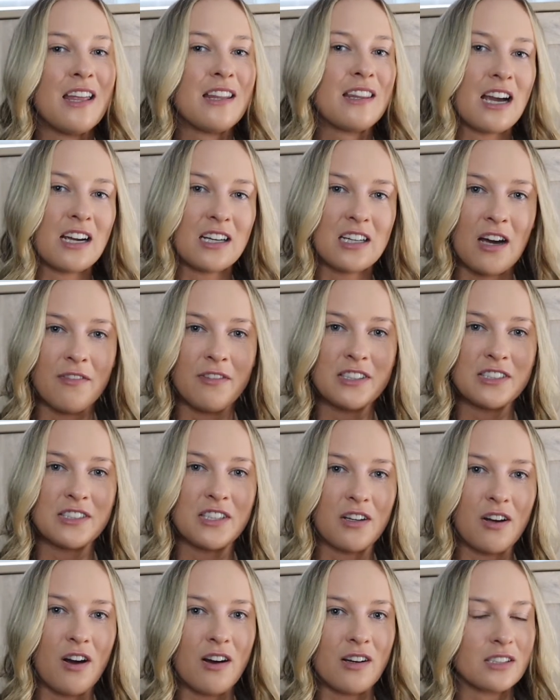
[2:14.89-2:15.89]
That covers the
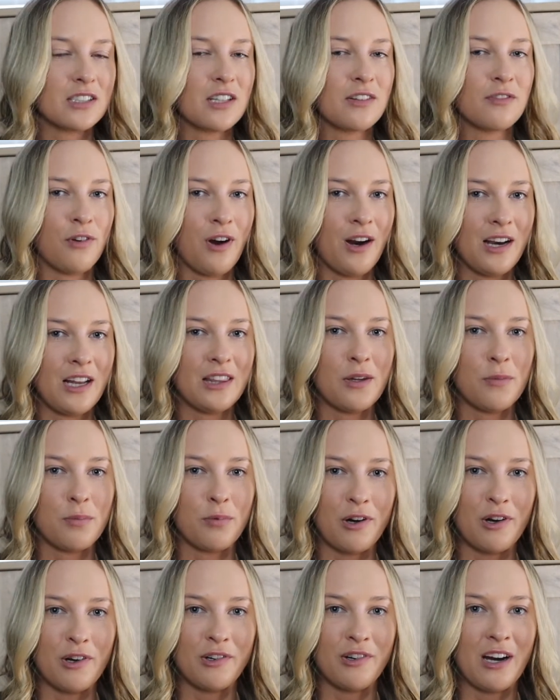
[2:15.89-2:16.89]
cost of running the
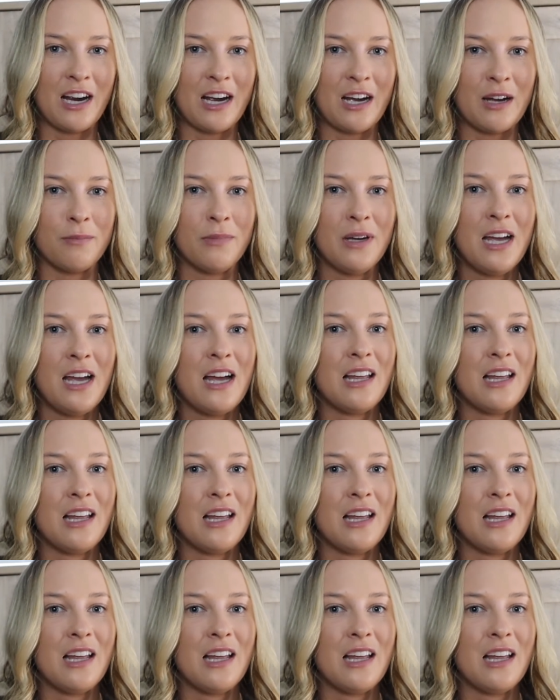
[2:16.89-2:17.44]
program,